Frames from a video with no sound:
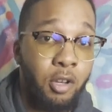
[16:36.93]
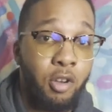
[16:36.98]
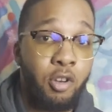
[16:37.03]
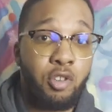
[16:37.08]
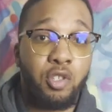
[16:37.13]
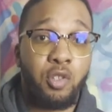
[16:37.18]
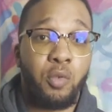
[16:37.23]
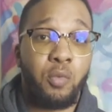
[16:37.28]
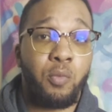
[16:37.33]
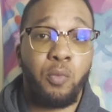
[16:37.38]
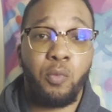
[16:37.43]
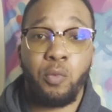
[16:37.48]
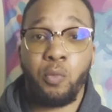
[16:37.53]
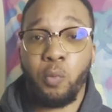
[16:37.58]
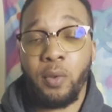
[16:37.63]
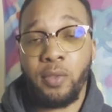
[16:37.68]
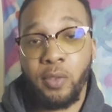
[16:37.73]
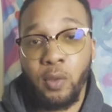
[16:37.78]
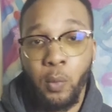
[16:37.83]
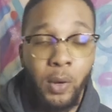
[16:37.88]
So
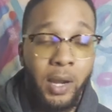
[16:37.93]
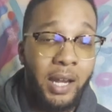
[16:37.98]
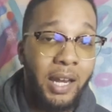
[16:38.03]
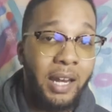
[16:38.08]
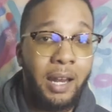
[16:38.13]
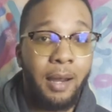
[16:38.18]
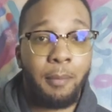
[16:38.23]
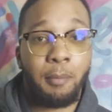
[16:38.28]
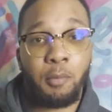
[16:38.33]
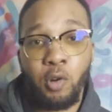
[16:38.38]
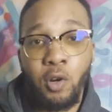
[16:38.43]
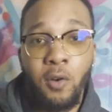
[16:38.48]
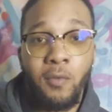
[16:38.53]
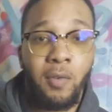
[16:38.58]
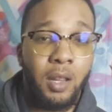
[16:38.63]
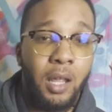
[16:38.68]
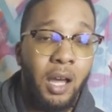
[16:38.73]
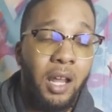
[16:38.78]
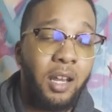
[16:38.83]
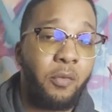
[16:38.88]
with the way that I move, a
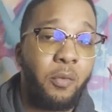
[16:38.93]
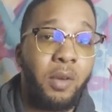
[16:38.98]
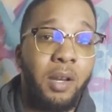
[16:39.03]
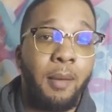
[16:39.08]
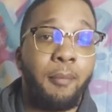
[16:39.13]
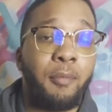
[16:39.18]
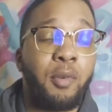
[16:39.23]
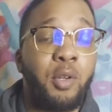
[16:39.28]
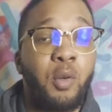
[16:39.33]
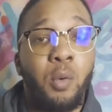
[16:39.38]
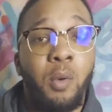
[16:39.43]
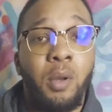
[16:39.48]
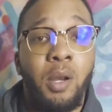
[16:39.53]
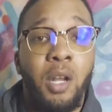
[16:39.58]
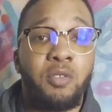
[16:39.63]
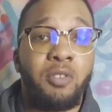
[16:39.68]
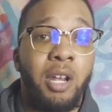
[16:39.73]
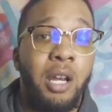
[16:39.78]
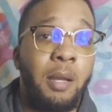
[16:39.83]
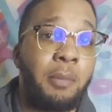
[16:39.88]
lot of what I'm doing is
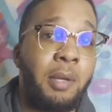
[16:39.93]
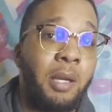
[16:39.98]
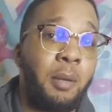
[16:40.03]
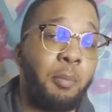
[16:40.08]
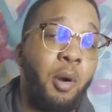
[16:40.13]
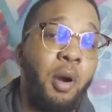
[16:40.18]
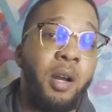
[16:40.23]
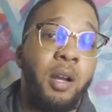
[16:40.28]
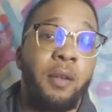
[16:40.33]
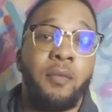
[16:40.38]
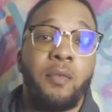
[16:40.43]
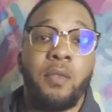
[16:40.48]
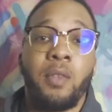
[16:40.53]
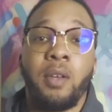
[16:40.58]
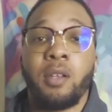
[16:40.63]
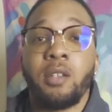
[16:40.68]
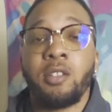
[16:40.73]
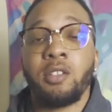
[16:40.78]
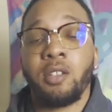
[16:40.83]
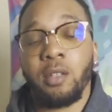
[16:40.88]
trying to be a part of
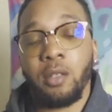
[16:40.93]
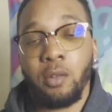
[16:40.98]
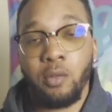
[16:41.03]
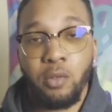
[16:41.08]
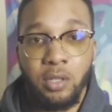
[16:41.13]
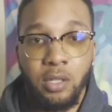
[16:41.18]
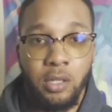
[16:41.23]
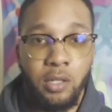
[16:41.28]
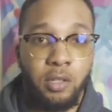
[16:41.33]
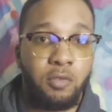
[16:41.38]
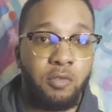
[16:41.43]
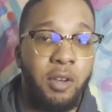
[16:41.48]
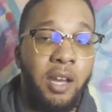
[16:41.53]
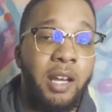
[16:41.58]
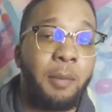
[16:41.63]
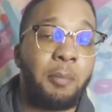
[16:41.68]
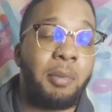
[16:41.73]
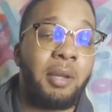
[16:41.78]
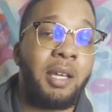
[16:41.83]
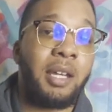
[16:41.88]
the solution, trying
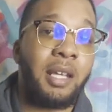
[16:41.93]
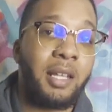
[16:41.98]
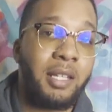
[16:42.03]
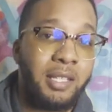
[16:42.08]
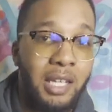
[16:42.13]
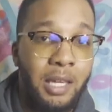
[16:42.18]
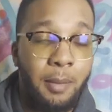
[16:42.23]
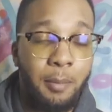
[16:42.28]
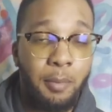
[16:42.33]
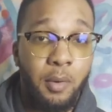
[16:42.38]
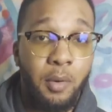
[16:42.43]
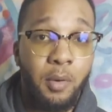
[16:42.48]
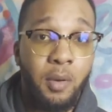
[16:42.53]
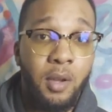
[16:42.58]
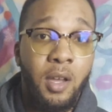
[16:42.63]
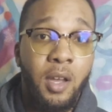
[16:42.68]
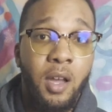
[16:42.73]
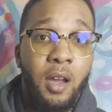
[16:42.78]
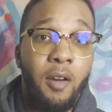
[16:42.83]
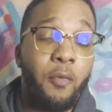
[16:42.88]
to be an example
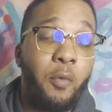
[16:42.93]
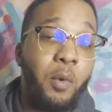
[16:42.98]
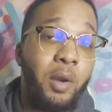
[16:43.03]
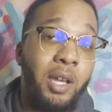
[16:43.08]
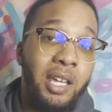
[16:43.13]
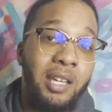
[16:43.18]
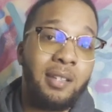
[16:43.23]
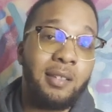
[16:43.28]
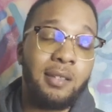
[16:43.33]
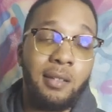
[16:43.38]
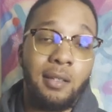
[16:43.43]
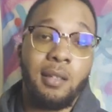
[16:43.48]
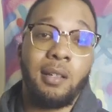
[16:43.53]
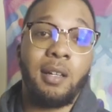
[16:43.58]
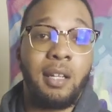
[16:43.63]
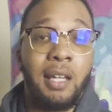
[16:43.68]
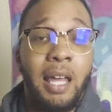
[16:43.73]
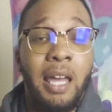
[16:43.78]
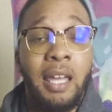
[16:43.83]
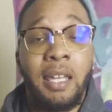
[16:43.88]
of what it should
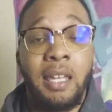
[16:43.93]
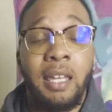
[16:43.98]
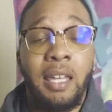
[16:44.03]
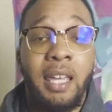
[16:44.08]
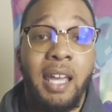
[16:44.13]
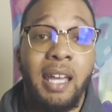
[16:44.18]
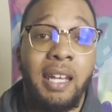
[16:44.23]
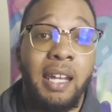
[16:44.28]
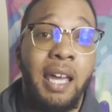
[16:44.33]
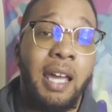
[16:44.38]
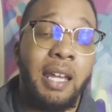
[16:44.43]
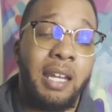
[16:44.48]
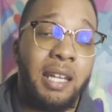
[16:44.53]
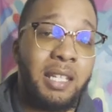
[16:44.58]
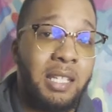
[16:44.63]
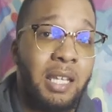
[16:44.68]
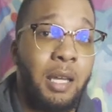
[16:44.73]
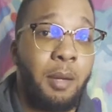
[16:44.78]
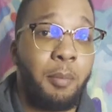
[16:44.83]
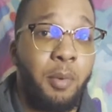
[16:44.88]
look like and that an
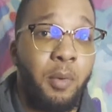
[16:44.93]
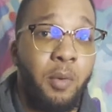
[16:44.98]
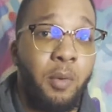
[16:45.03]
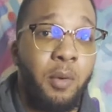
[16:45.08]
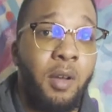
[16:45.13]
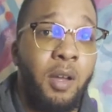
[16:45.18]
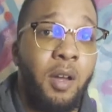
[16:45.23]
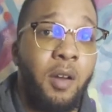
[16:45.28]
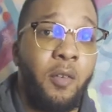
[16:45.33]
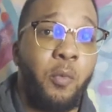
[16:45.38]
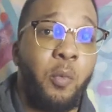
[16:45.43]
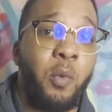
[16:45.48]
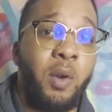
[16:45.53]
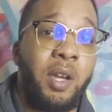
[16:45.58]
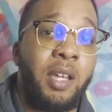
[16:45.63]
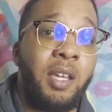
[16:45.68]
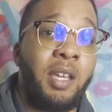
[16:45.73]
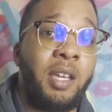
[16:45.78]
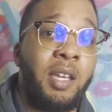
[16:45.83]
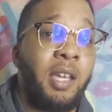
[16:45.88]
example what
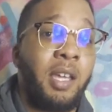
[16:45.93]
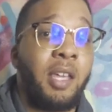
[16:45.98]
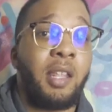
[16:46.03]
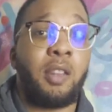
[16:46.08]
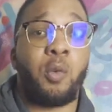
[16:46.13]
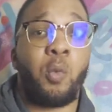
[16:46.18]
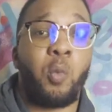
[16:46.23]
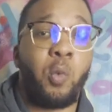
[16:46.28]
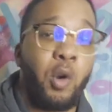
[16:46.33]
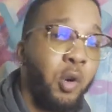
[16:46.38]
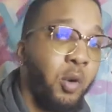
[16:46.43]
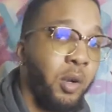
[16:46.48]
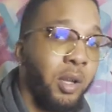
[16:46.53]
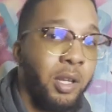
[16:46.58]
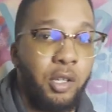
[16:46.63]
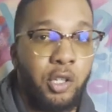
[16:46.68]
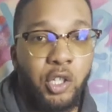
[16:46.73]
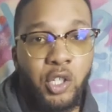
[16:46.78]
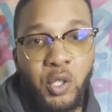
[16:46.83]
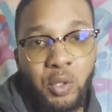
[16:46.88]
the world can
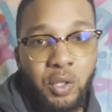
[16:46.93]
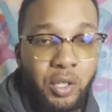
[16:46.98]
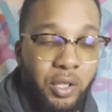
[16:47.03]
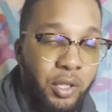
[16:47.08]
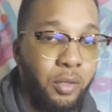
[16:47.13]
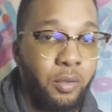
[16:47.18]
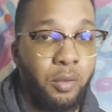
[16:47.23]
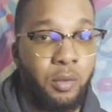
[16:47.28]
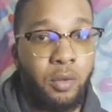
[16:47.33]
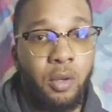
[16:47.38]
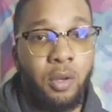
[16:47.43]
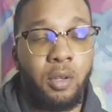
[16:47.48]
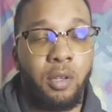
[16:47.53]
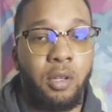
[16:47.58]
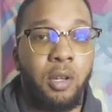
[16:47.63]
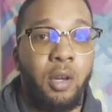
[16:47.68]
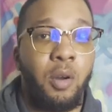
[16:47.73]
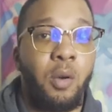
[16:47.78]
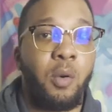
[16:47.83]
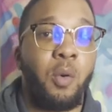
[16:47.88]
do to you, you
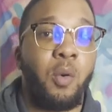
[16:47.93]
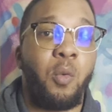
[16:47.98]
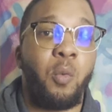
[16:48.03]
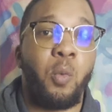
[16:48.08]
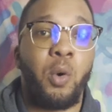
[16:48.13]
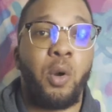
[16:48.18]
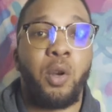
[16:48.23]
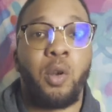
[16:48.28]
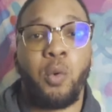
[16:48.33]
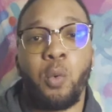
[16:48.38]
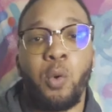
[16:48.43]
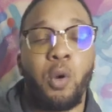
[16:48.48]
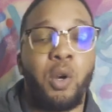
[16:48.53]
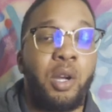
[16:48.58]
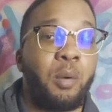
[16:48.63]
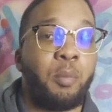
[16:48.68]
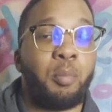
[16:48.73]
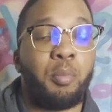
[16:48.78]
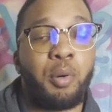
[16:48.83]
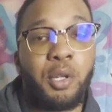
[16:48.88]
know, where the world
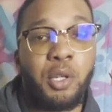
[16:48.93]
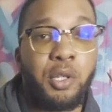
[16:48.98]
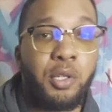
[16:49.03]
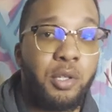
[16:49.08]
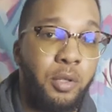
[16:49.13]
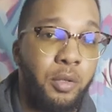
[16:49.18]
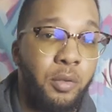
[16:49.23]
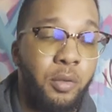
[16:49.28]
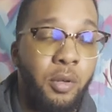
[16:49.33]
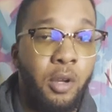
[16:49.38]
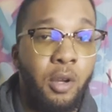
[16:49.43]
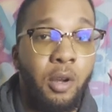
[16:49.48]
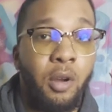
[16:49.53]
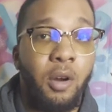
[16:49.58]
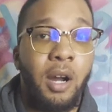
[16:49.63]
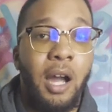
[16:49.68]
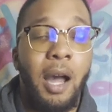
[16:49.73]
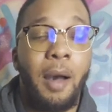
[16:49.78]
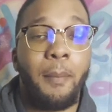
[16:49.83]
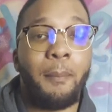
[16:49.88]
can push you
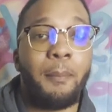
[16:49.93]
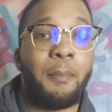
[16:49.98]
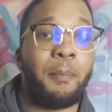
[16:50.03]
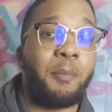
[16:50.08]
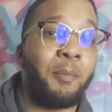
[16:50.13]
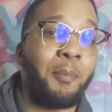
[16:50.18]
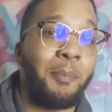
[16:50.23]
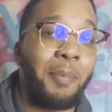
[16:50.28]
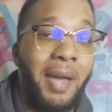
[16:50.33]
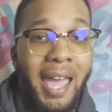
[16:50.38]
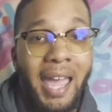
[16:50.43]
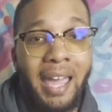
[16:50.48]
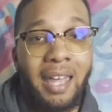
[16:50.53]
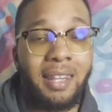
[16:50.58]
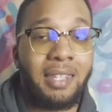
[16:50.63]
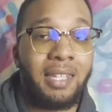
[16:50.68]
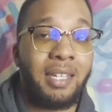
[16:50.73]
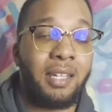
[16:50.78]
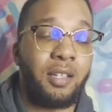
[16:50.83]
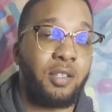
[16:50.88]
or how bad
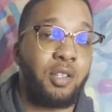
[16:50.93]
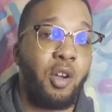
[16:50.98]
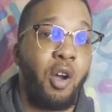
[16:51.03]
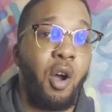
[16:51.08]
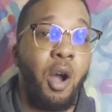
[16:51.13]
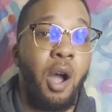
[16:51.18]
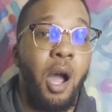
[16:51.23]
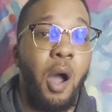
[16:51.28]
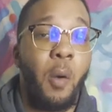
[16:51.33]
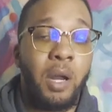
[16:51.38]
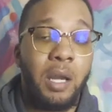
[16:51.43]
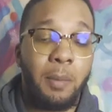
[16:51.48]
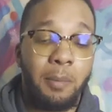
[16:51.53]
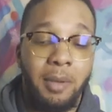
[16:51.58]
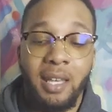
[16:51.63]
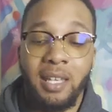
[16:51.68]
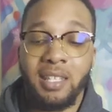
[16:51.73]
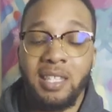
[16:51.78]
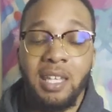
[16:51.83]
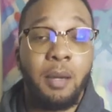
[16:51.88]
things are. I want to be
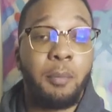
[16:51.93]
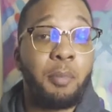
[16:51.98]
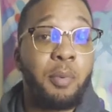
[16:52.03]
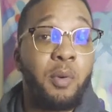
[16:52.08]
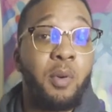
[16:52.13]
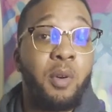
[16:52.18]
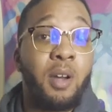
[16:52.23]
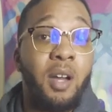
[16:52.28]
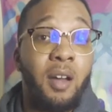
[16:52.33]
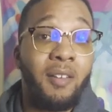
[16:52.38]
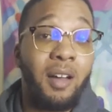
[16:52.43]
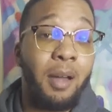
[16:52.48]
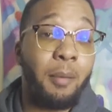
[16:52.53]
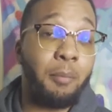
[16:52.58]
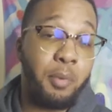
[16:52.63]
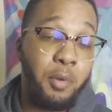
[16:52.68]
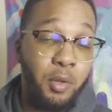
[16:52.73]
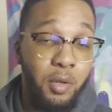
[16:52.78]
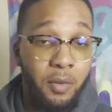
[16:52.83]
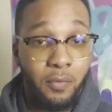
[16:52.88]
an example of how
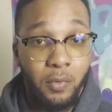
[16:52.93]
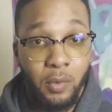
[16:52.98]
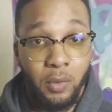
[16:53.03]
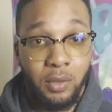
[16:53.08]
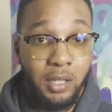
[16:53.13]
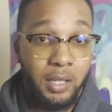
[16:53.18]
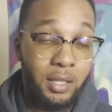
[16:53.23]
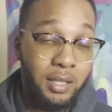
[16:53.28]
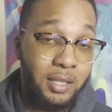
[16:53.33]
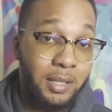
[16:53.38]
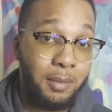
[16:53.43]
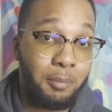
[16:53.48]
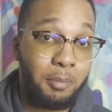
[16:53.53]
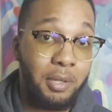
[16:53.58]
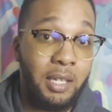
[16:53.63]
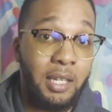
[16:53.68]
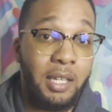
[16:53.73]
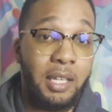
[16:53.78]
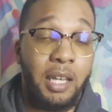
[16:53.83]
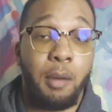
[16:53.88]
beautiful things can
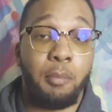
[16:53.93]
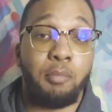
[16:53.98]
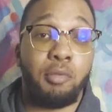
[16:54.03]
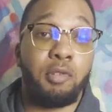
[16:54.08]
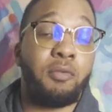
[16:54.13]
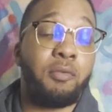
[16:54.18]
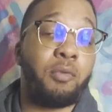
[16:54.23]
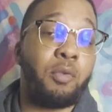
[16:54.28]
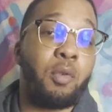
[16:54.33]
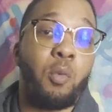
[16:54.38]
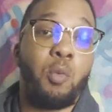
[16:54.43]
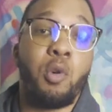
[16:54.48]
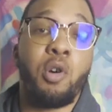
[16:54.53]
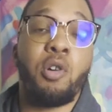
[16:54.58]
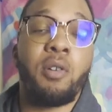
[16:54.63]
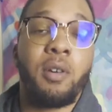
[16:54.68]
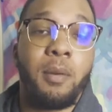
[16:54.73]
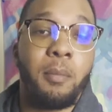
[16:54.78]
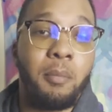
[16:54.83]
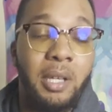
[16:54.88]
be and how beautiful the
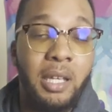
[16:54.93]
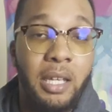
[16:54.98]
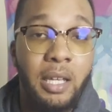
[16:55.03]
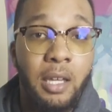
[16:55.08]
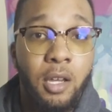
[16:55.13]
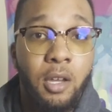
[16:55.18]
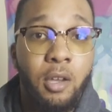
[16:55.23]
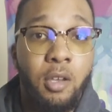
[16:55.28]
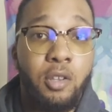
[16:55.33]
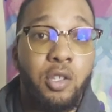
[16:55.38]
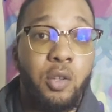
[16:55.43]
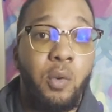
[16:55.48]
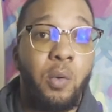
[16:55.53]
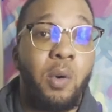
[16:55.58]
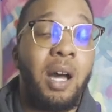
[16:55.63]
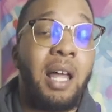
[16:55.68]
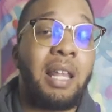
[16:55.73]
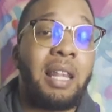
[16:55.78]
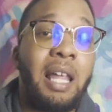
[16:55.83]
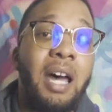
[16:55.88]
world can be. So
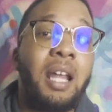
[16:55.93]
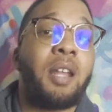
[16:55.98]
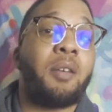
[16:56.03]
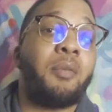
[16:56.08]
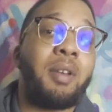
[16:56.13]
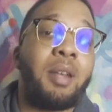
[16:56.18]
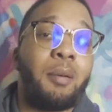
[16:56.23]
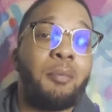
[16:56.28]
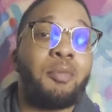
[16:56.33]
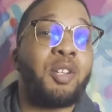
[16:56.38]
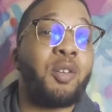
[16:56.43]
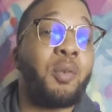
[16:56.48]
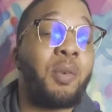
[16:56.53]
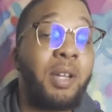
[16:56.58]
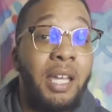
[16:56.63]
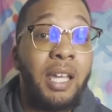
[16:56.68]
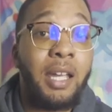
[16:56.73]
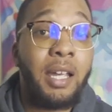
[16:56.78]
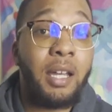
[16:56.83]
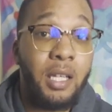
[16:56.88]
a lot of what I'm doing
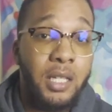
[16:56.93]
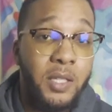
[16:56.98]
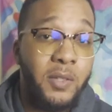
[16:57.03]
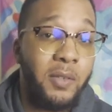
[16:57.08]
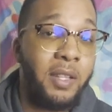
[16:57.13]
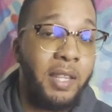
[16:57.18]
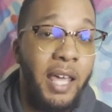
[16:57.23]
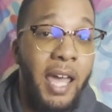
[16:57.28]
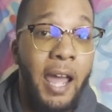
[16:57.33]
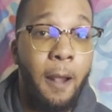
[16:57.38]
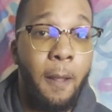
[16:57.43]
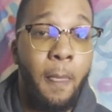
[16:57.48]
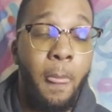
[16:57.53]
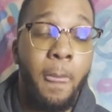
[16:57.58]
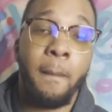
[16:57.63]
here is for that.